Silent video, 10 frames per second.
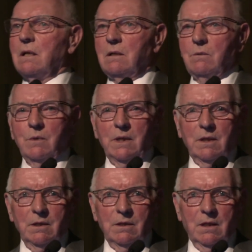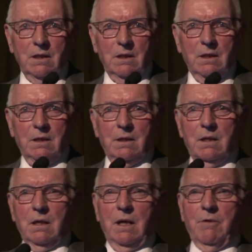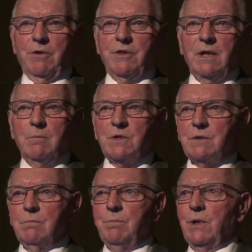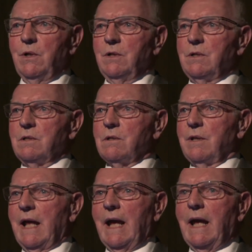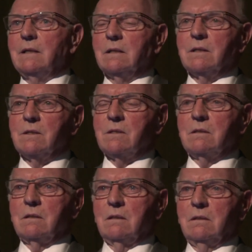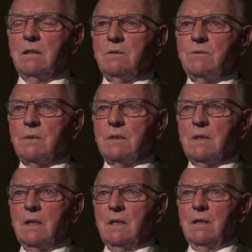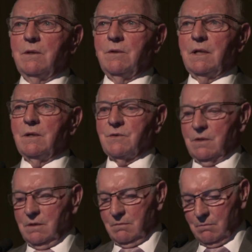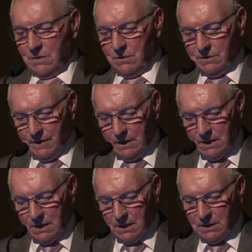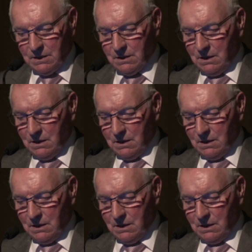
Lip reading: and with erythemas and burns on their hands. Those were things that motivated us.